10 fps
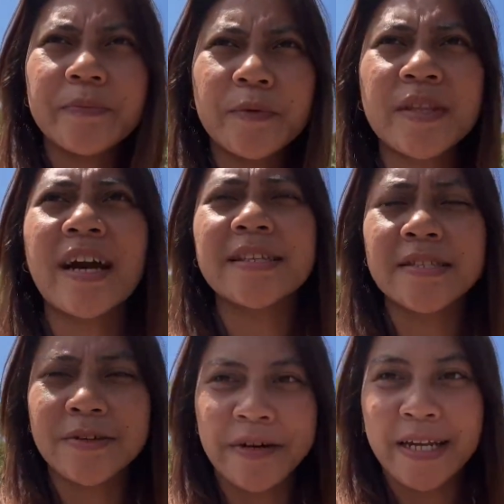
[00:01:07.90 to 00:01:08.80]
with
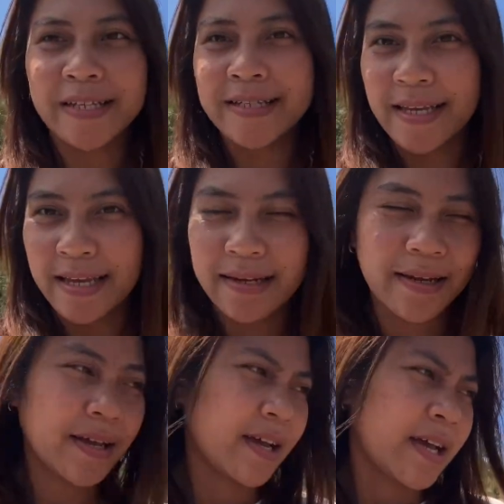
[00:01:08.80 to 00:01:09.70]
God's grace. And
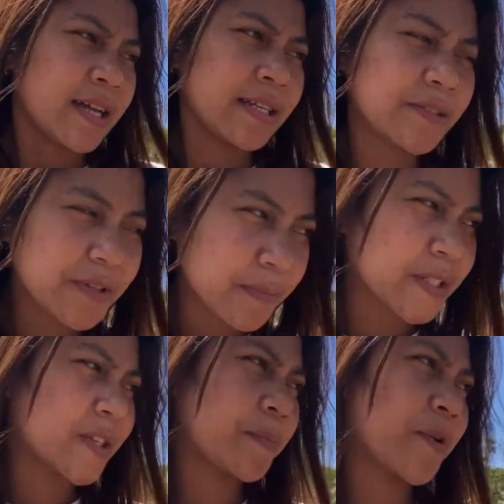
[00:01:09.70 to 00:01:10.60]
dito
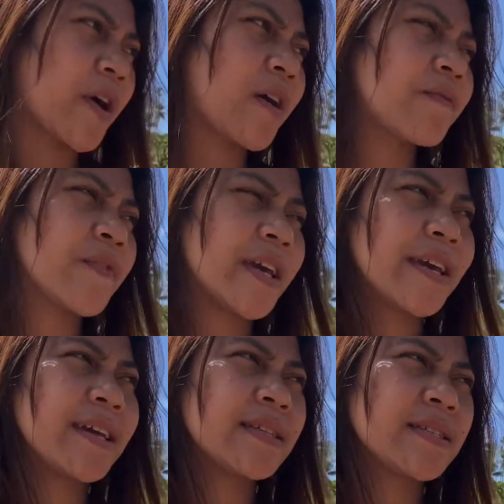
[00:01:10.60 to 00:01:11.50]
naman sa
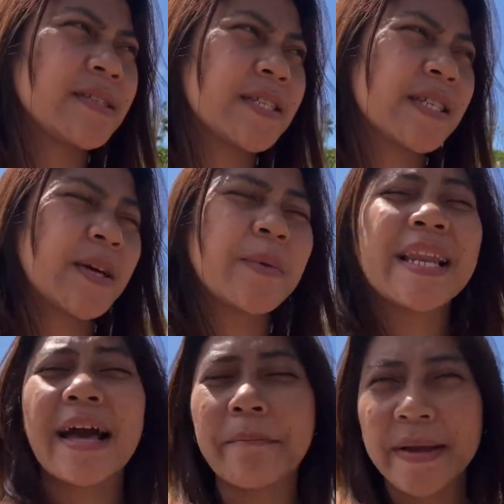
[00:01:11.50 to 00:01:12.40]
province,
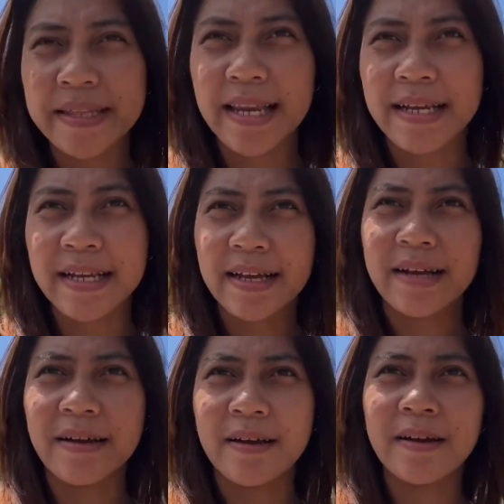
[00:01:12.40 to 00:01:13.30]
wala pa
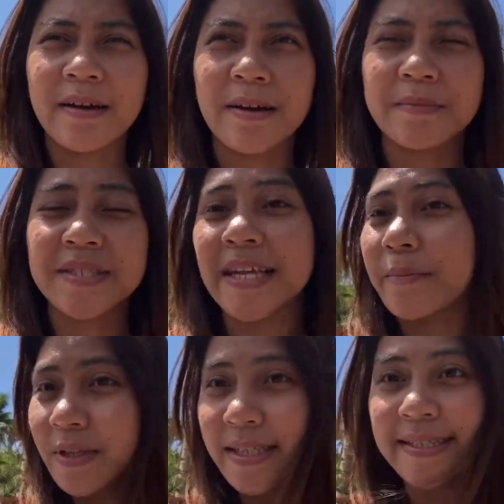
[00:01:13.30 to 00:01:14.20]
talagang
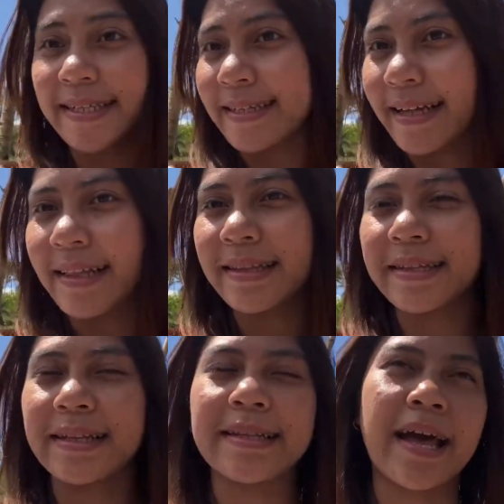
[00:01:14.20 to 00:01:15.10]
stable na signal
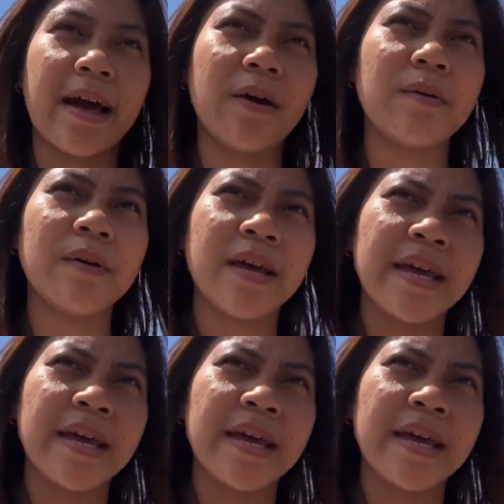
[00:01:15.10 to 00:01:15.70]
until now,